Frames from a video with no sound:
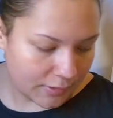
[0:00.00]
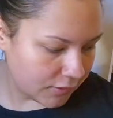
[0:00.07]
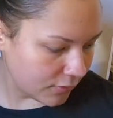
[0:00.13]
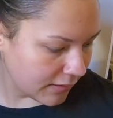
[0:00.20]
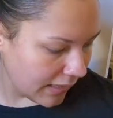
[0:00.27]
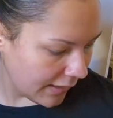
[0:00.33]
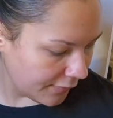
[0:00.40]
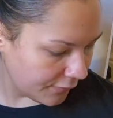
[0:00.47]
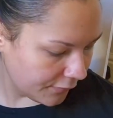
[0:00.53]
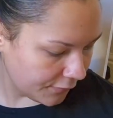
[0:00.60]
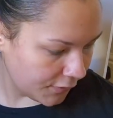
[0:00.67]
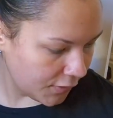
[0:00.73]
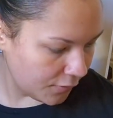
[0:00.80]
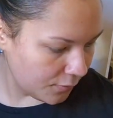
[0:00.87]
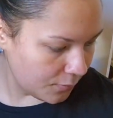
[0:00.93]
we just have a
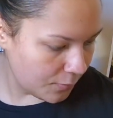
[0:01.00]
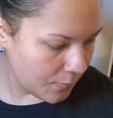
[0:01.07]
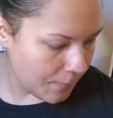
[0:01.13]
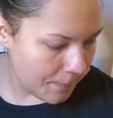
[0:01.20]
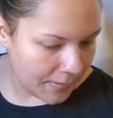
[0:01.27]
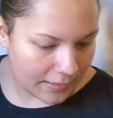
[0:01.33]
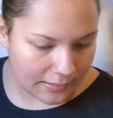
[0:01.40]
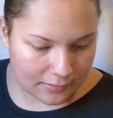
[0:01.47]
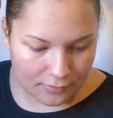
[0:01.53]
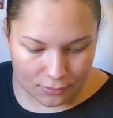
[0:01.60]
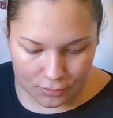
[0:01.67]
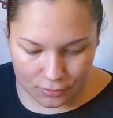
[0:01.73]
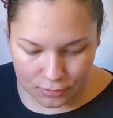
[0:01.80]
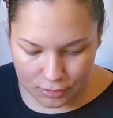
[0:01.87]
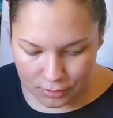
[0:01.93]
few
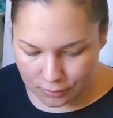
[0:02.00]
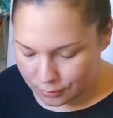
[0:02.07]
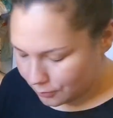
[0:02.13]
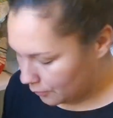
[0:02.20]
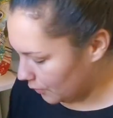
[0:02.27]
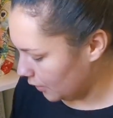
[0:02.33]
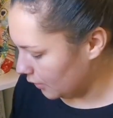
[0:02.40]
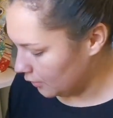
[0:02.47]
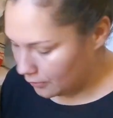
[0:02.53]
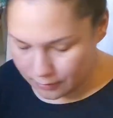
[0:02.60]
bits to